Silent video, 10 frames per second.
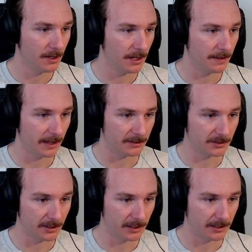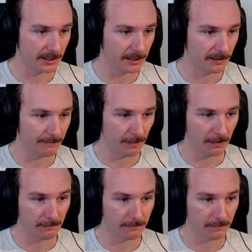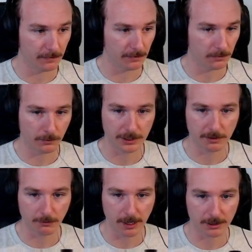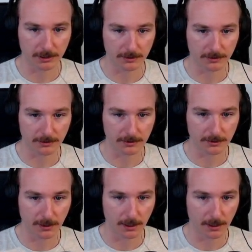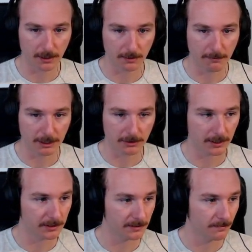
And that's indicative of reach impressions metrics.